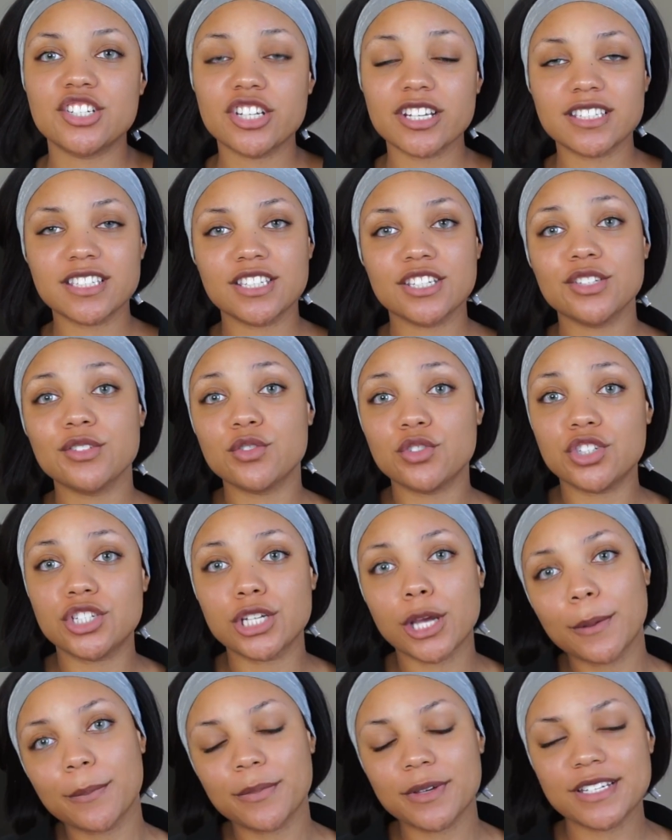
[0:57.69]
just to
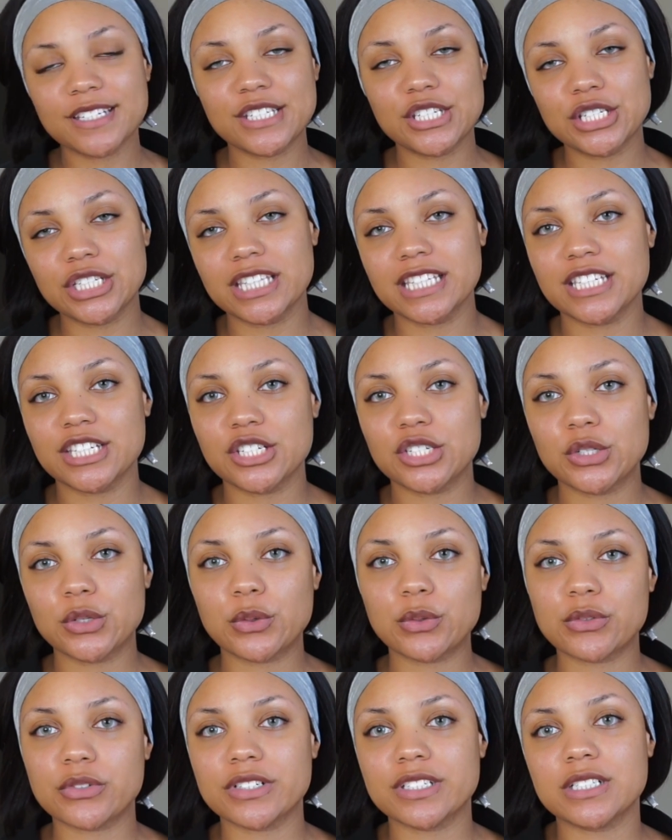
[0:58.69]
jump into the
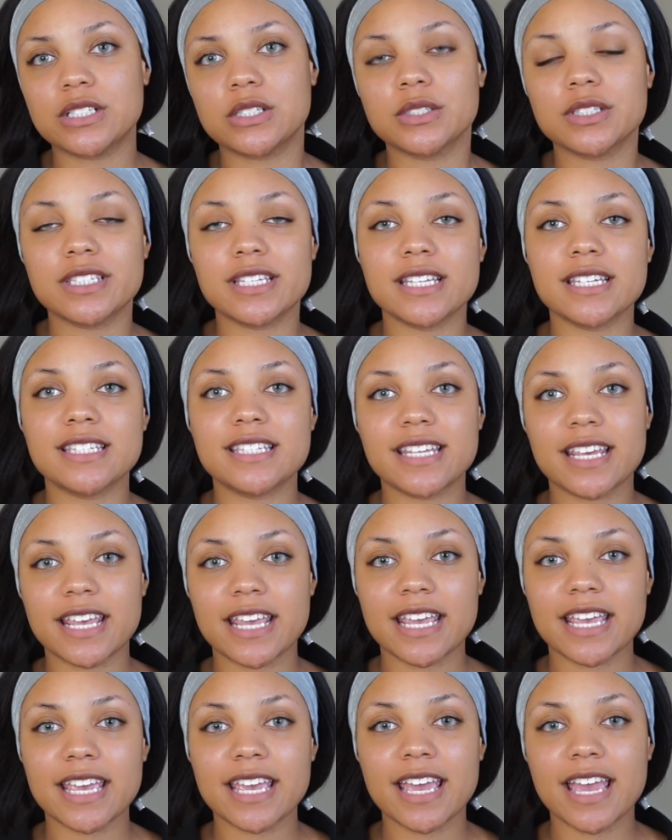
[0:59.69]
tutorial
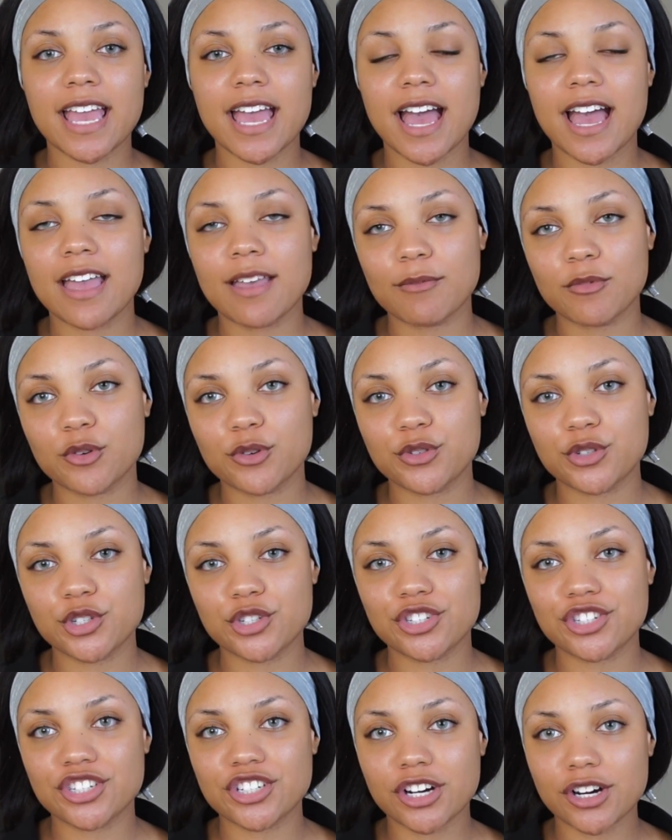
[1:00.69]
today, I'm going
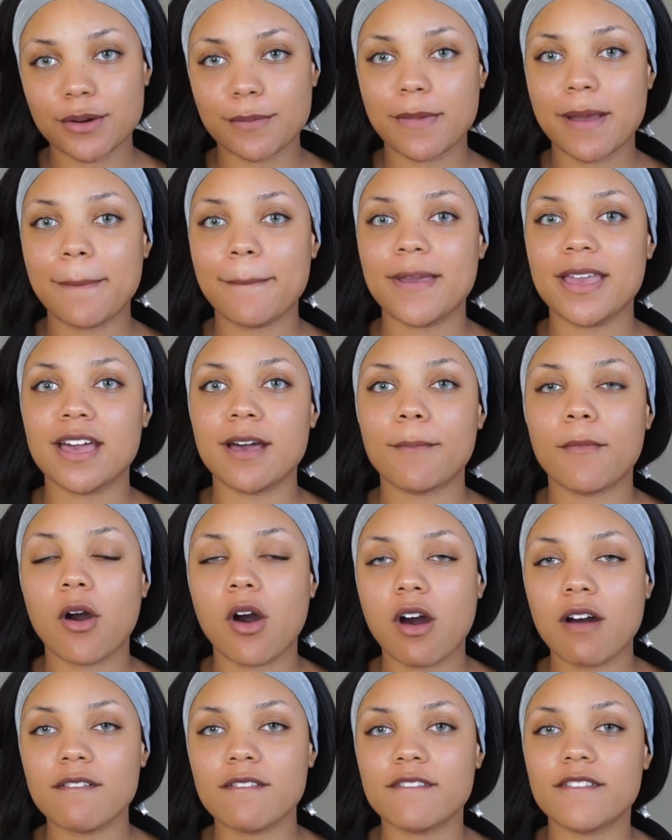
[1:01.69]
to start my makeup
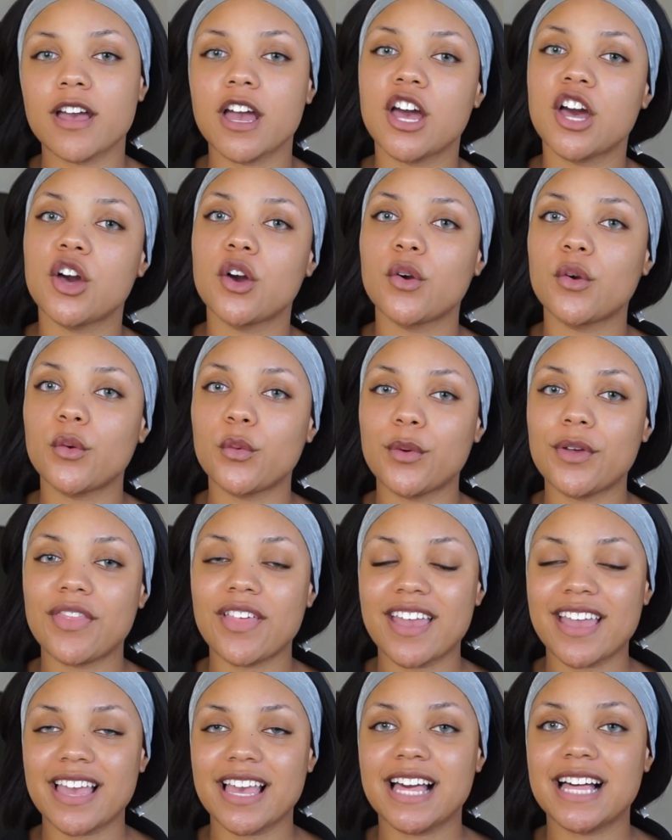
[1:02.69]
off with
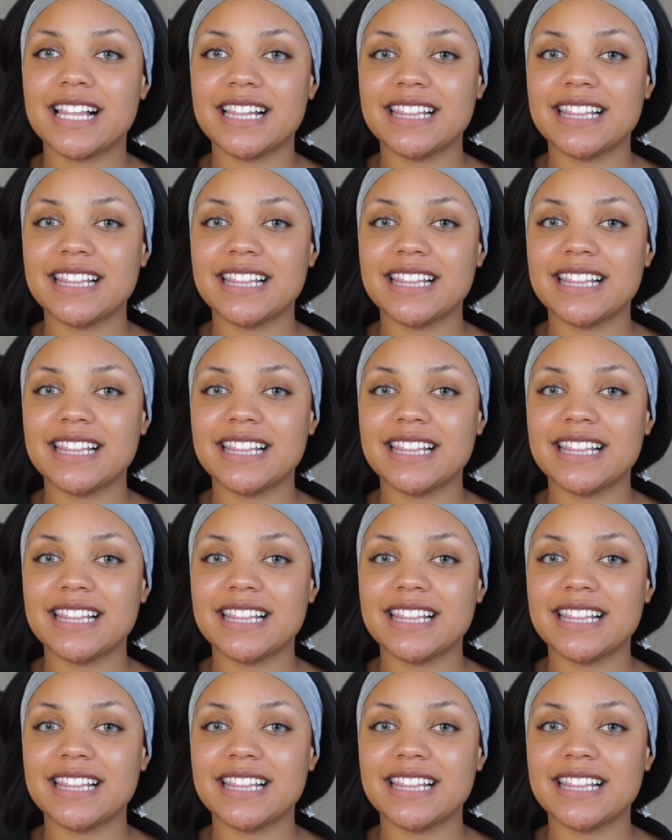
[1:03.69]
a